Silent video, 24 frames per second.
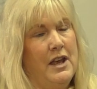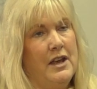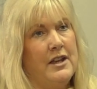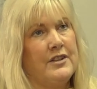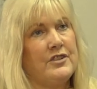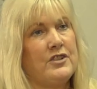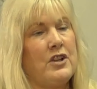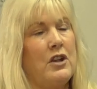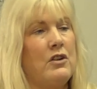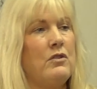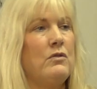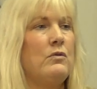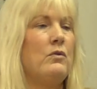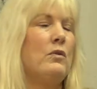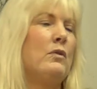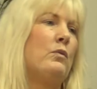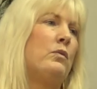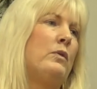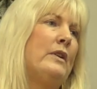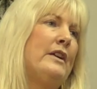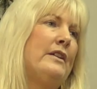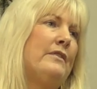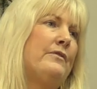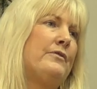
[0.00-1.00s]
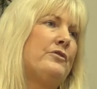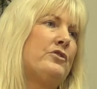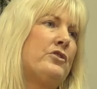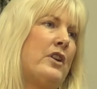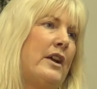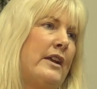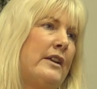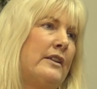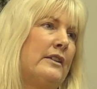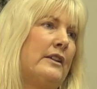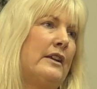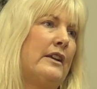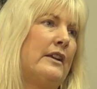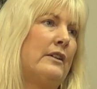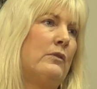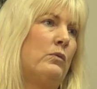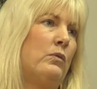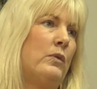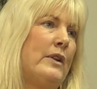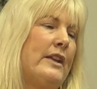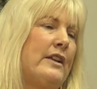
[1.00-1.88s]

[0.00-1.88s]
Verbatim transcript: So with training, we